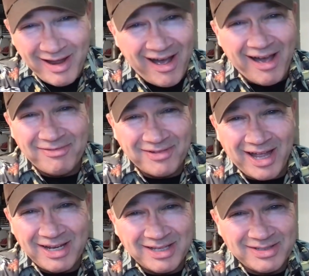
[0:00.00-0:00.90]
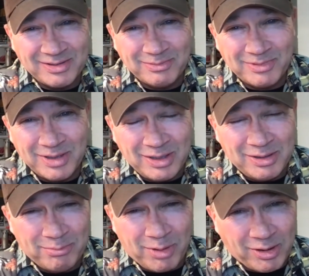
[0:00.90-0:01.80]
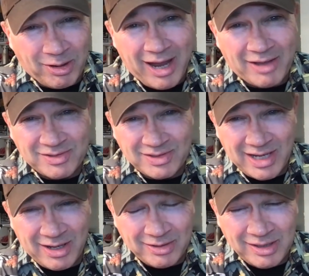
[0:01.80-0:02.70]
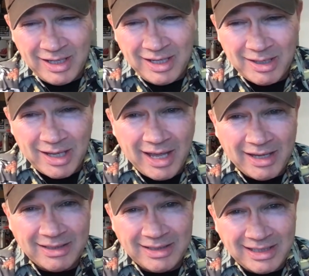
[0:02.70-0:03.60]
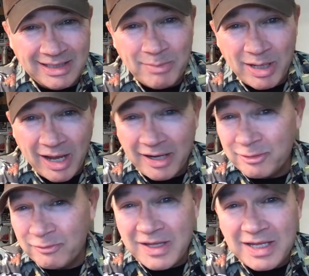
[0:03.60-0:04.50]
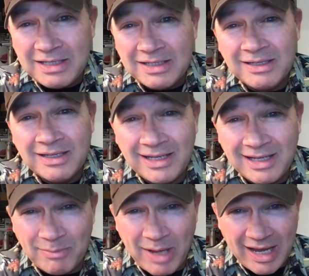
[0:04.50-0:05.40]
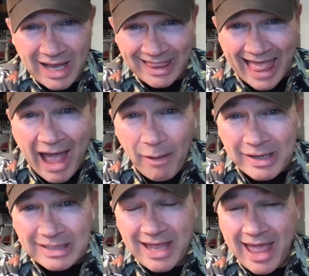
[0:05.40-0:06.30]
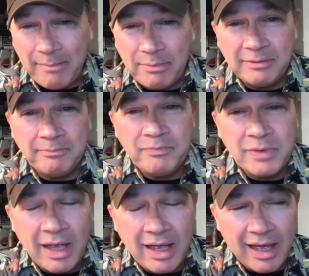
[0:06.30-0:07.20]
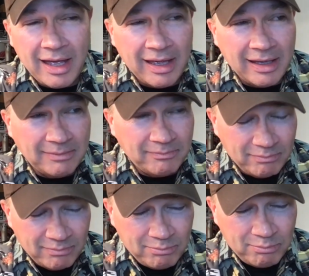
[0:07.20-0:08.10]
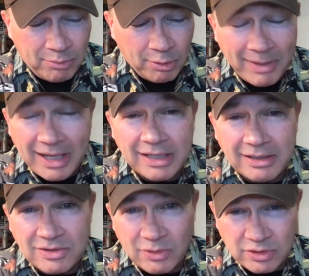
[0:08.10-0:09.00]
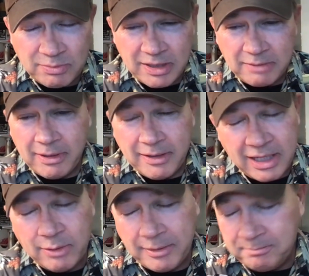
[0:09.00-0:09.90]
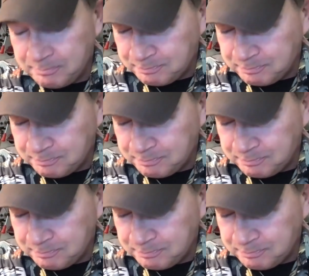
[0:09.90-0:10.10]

way off. God doesn't burn our houses down. Uh, he may not intervene. He may allow it to happen, uh, permit it, so to speak. But anyway,